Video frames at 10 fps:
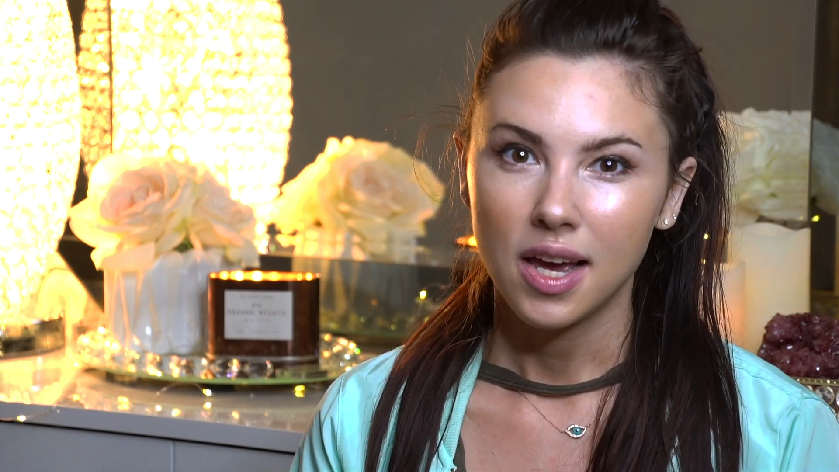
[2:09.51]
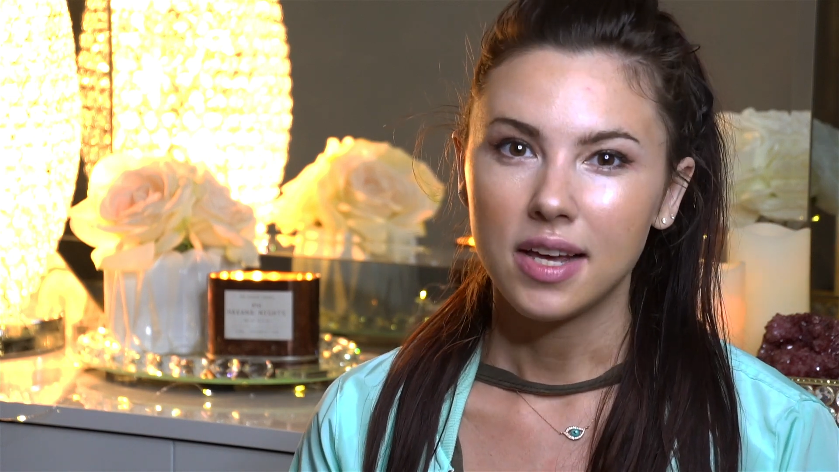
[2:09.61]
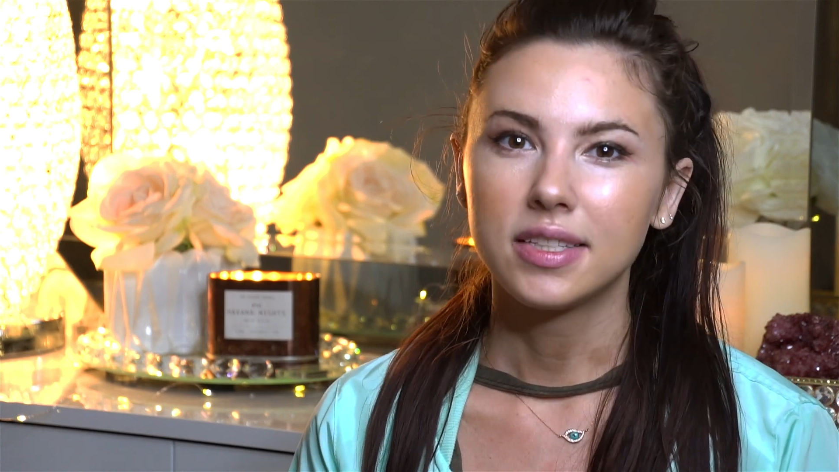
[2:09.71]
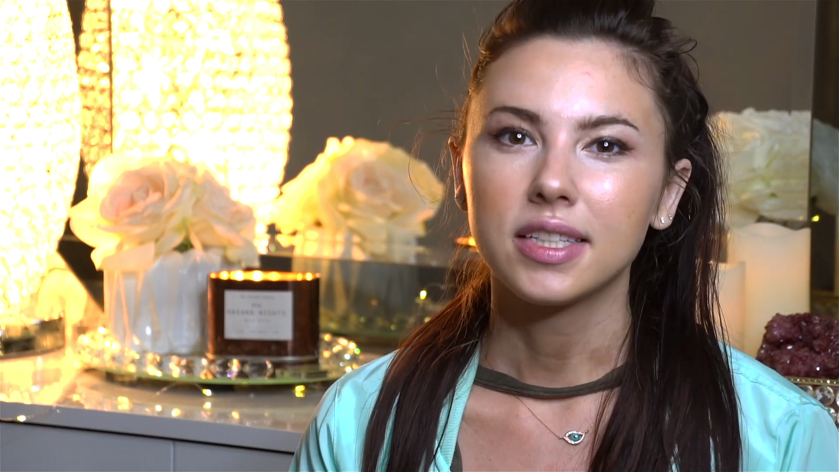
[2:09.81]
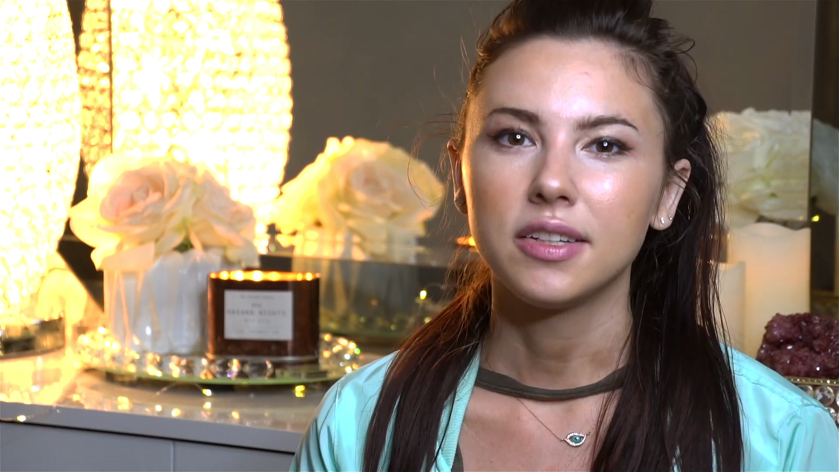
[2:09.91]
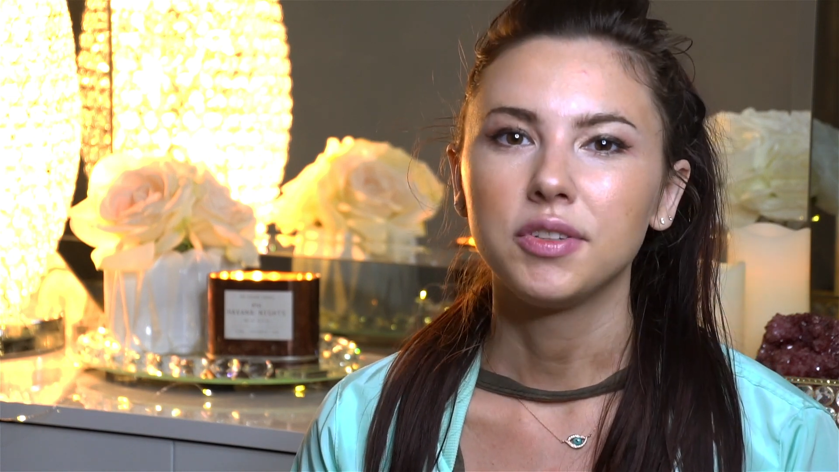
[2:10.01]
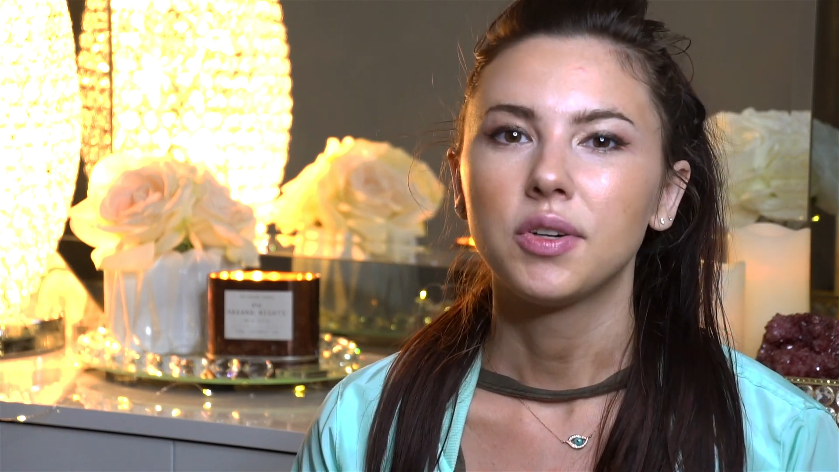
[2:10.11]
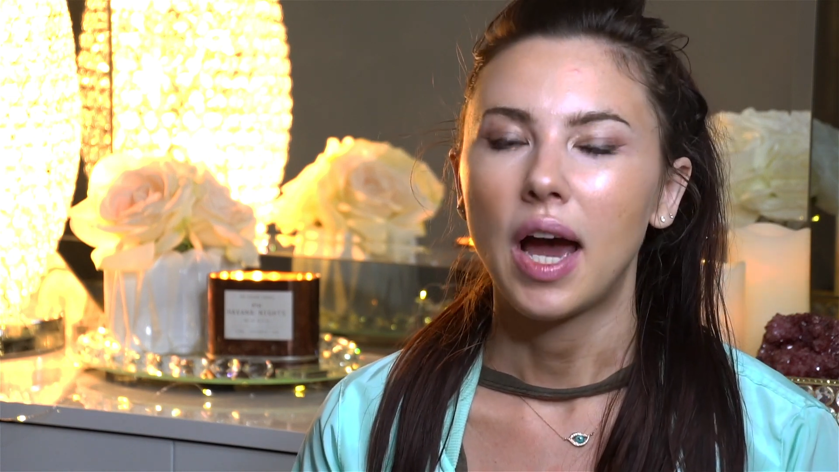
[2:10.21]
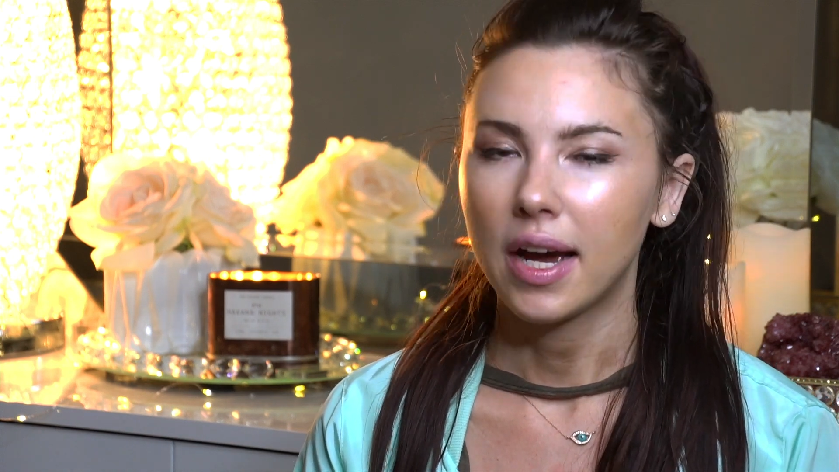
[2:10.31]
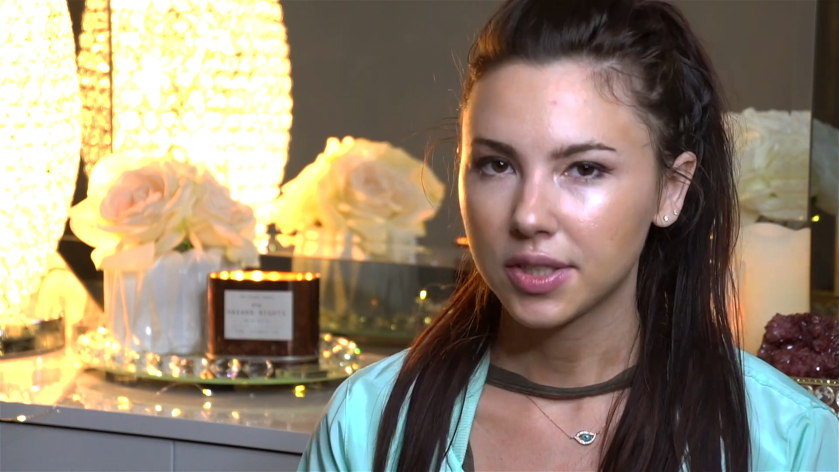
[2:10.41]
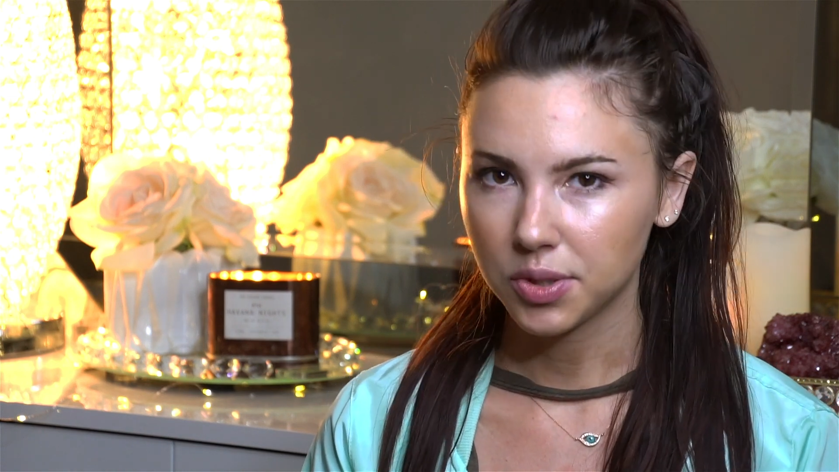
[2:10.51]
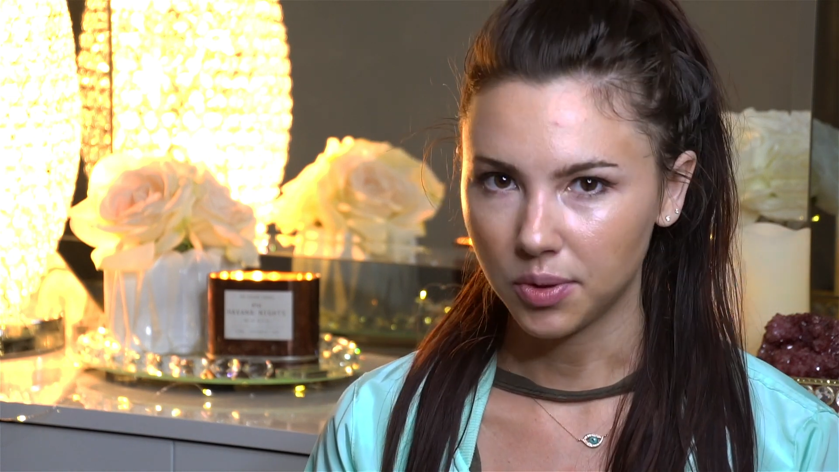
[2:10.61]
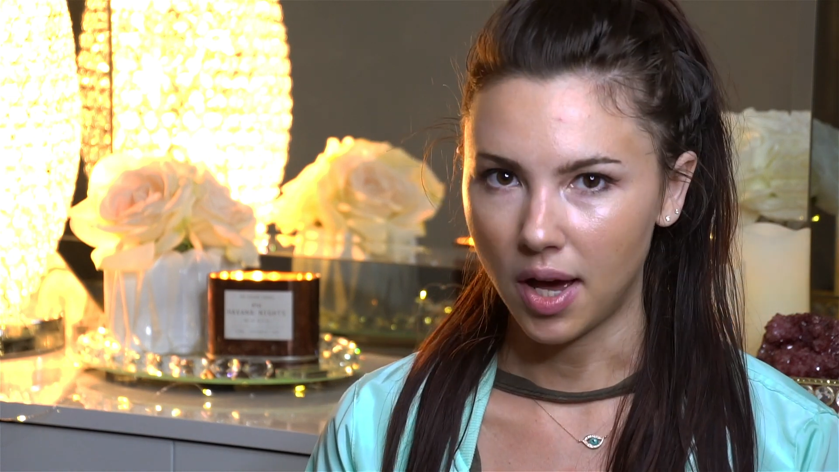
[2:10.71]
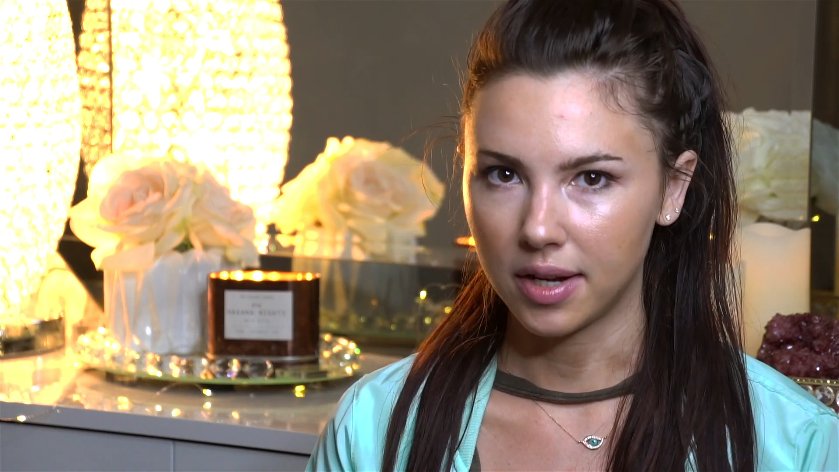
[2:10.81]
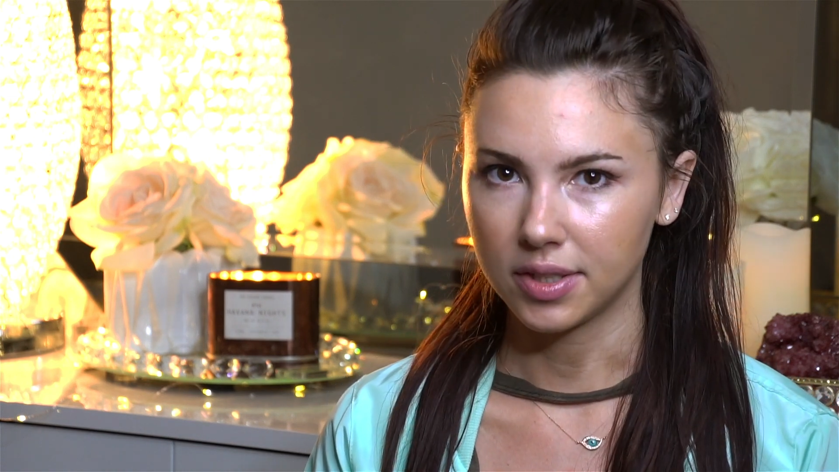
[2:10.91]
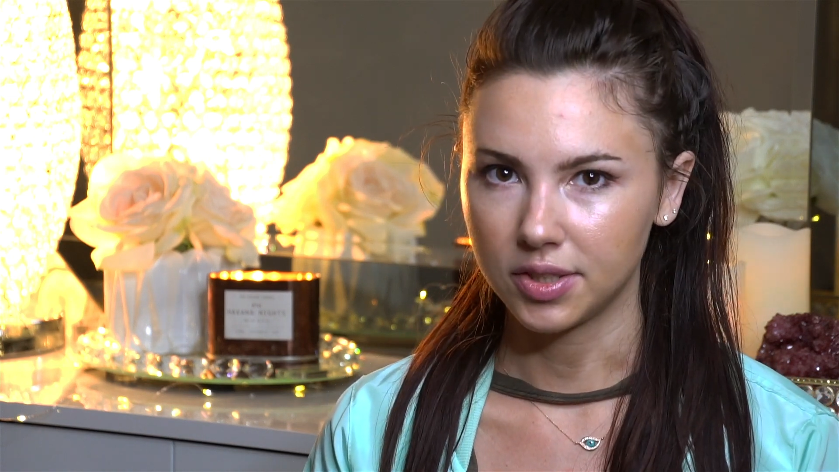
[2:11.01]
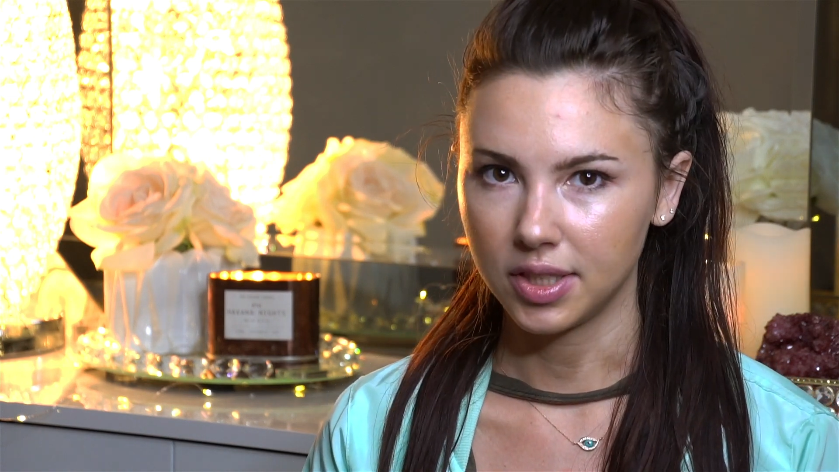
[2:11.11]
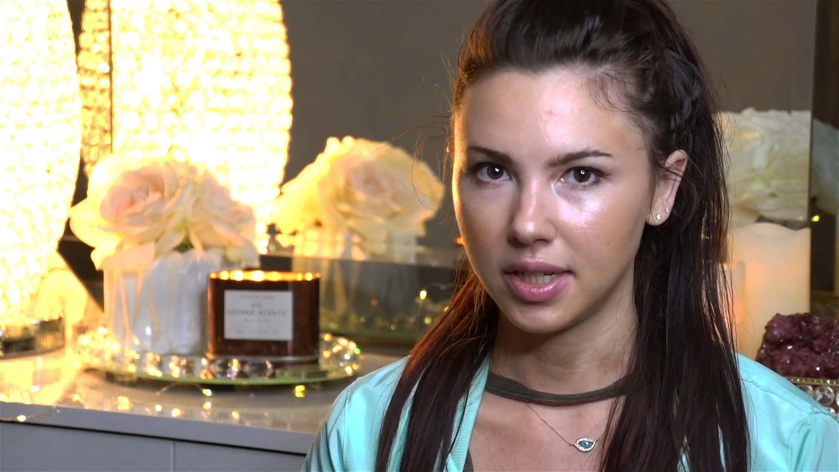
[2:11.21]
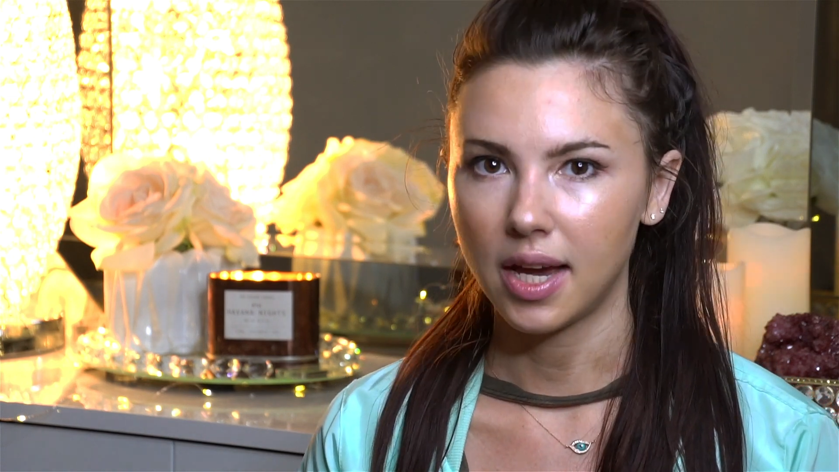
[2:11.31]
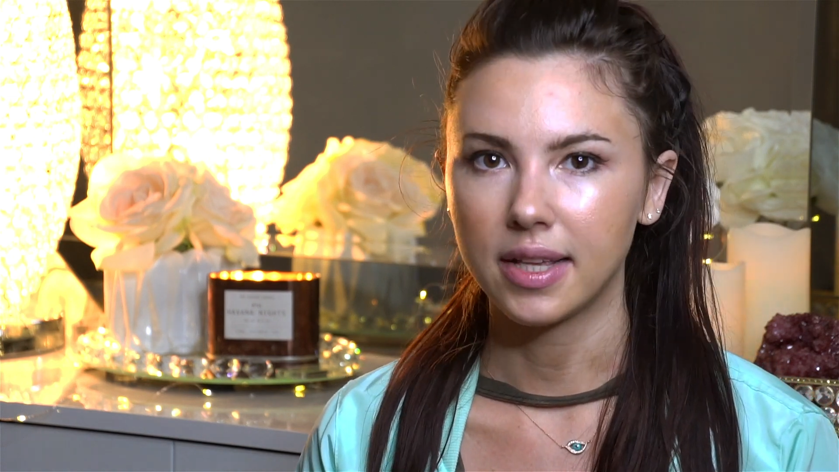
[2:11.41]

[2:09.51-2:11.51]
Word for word: and to give you actual energy